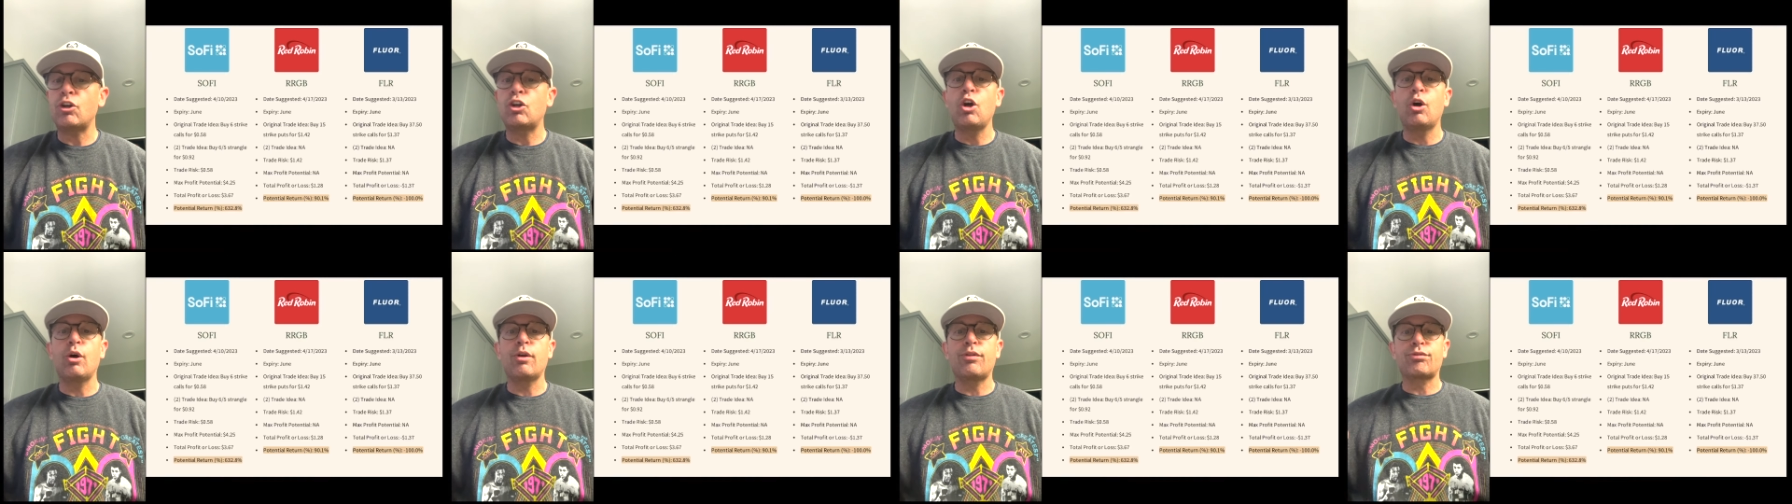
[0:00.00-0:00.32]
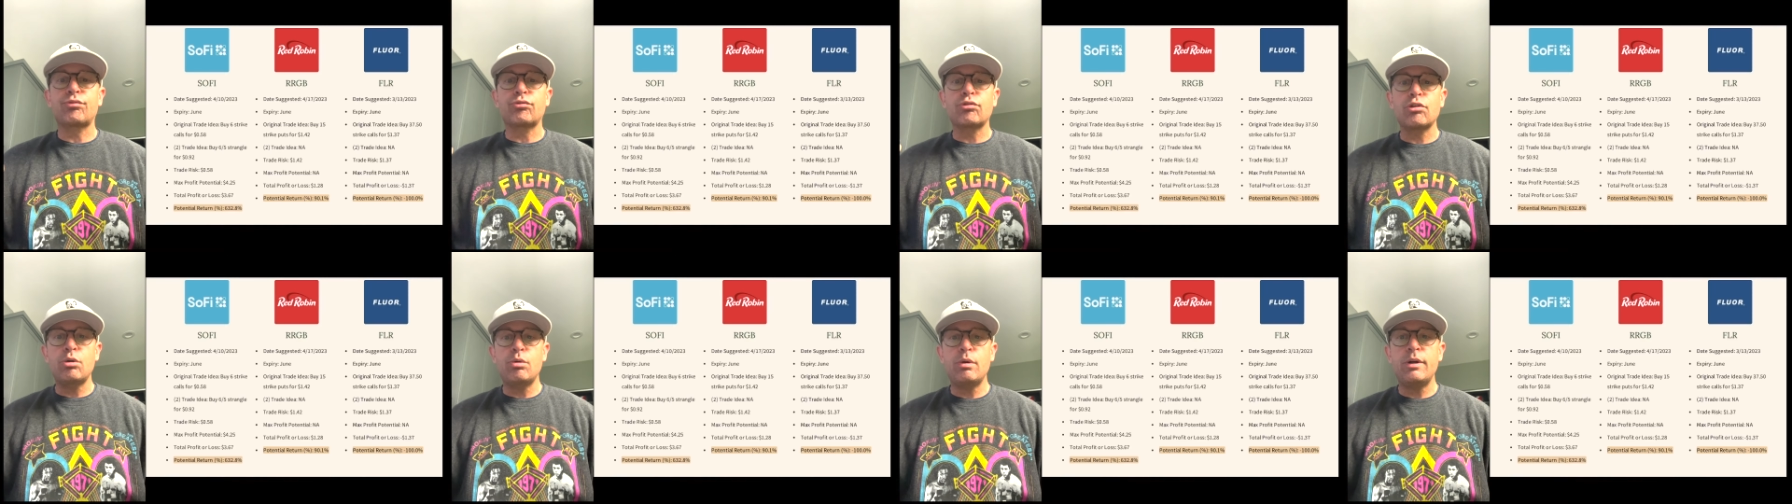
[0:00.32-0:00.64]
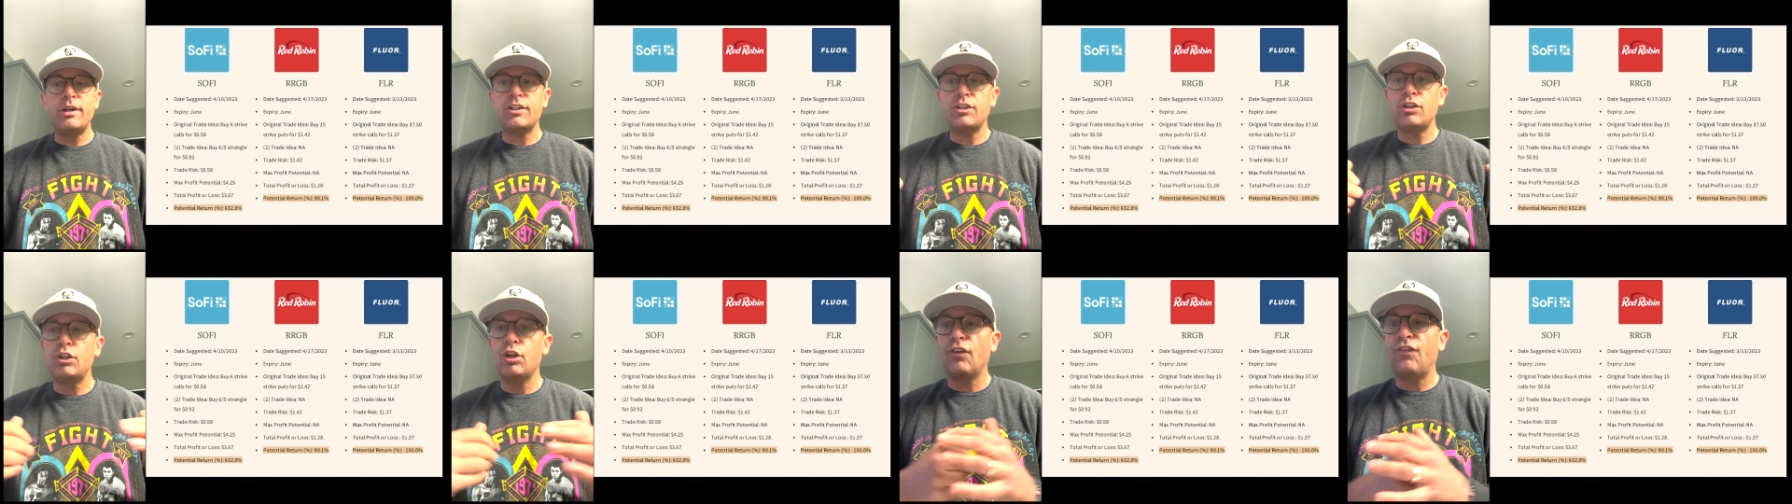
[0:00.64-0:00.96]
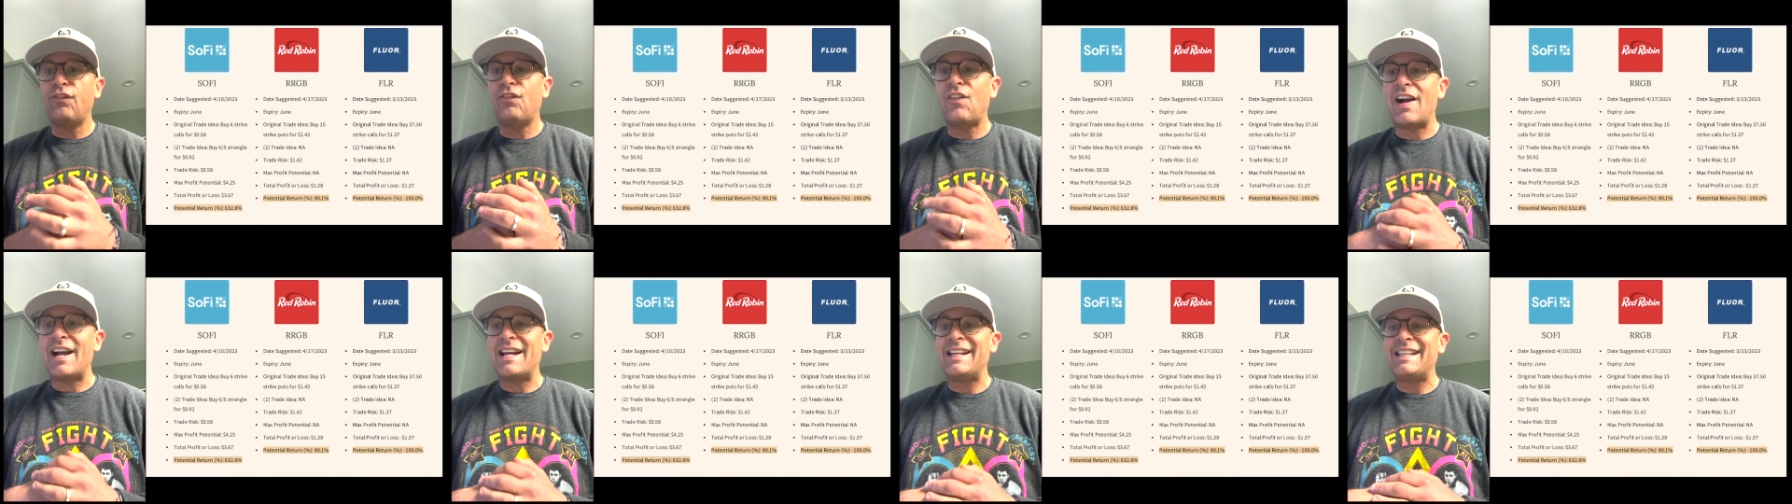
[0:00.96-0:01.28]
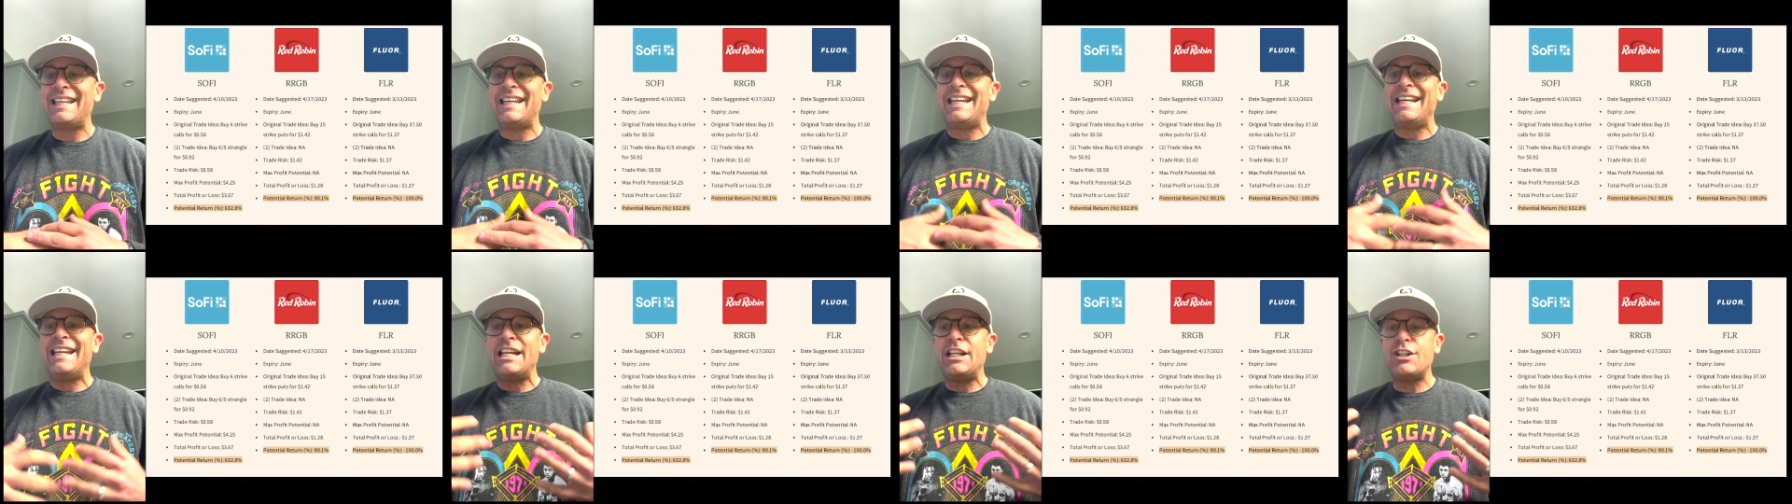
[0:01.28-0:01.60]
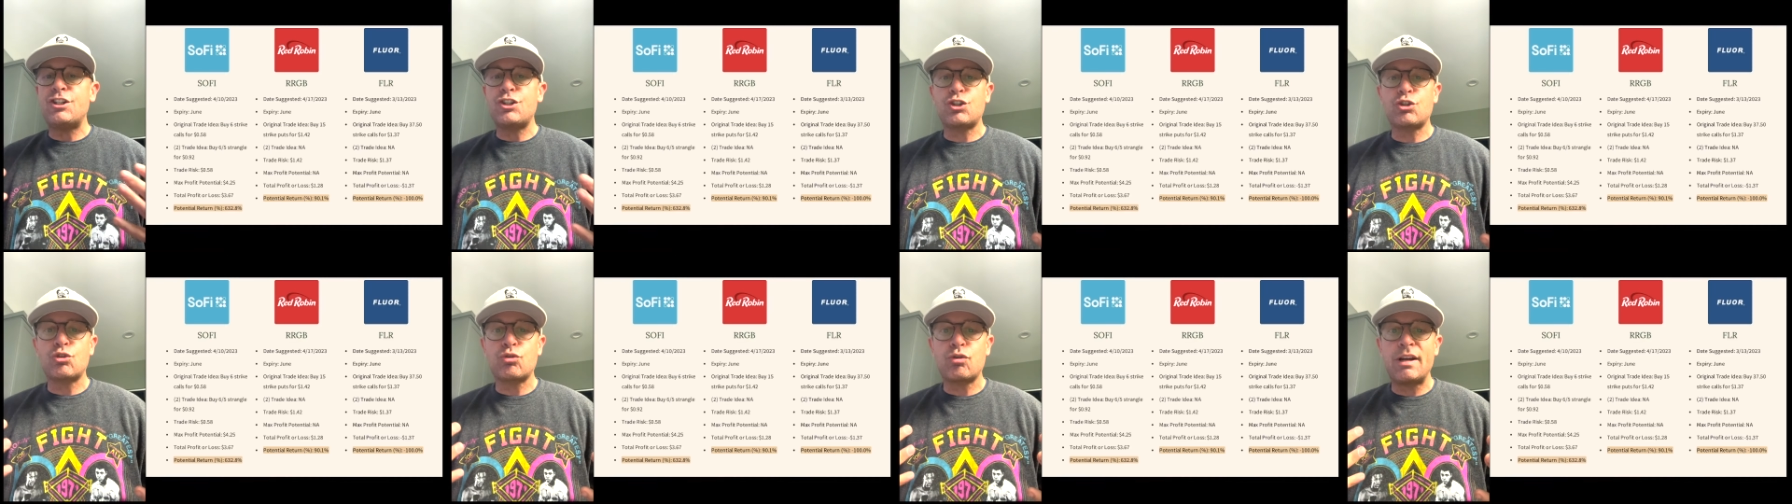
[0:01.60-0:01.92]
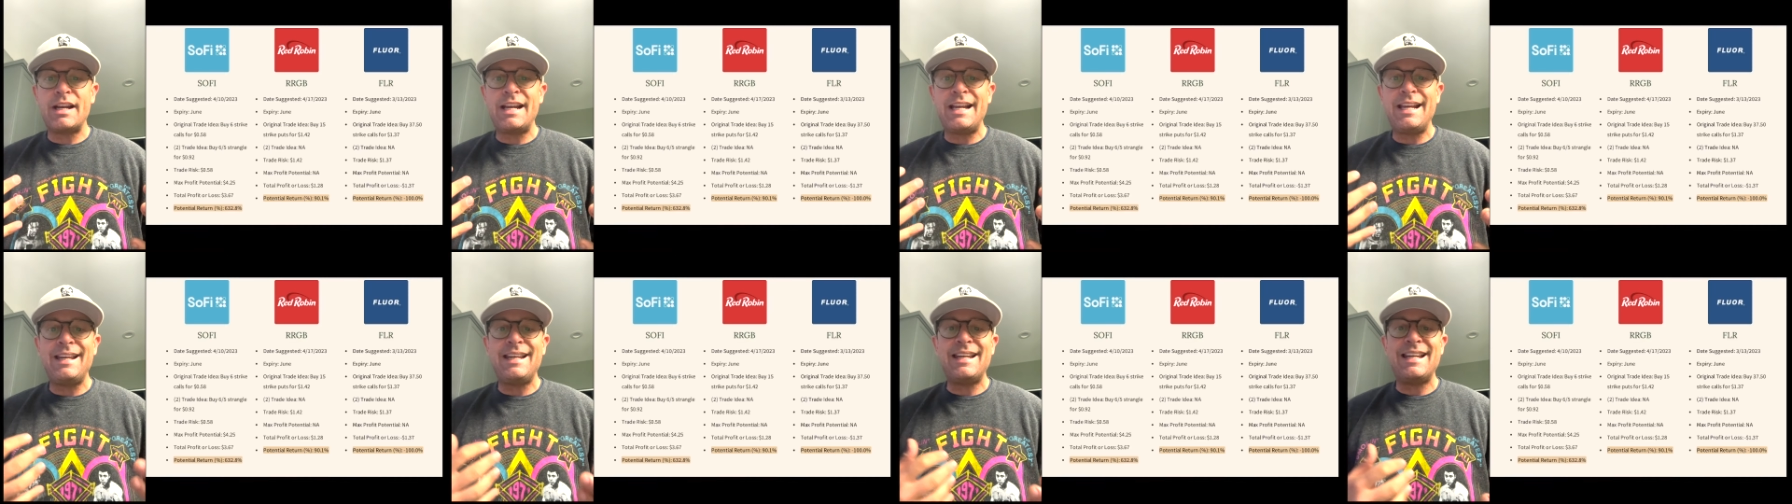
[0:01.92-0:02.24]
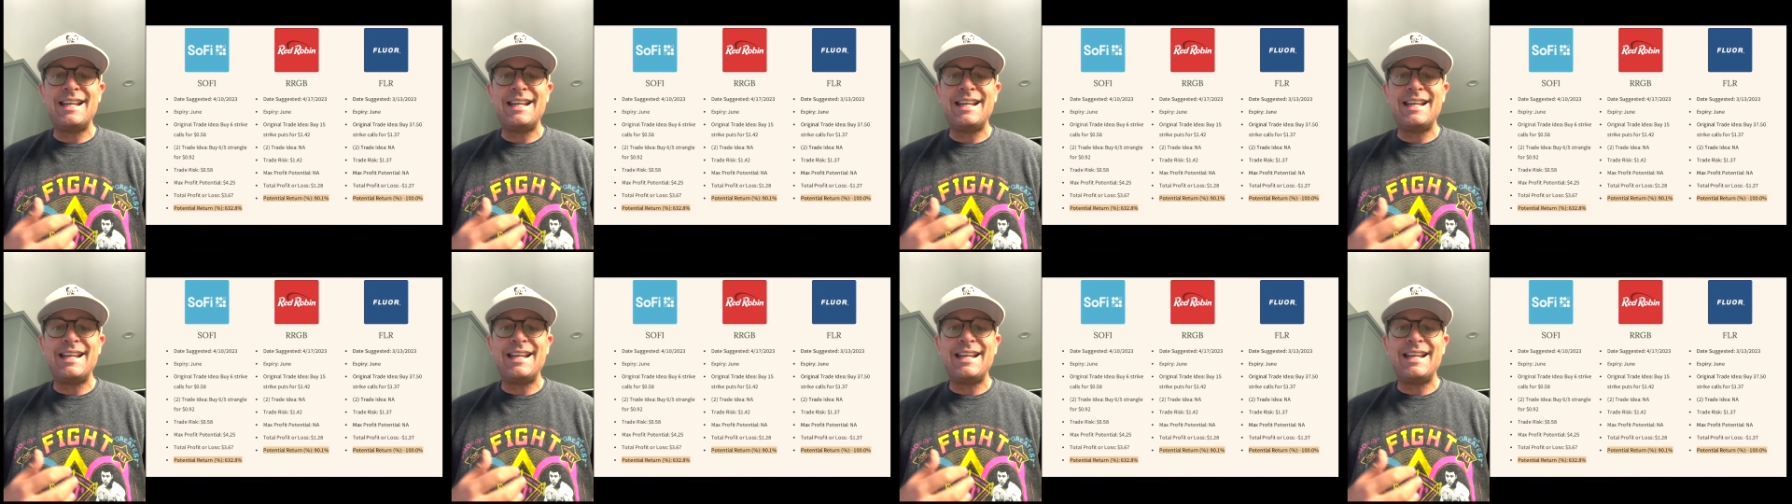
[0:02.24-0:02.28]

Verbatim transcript: go through it. You'll find each trade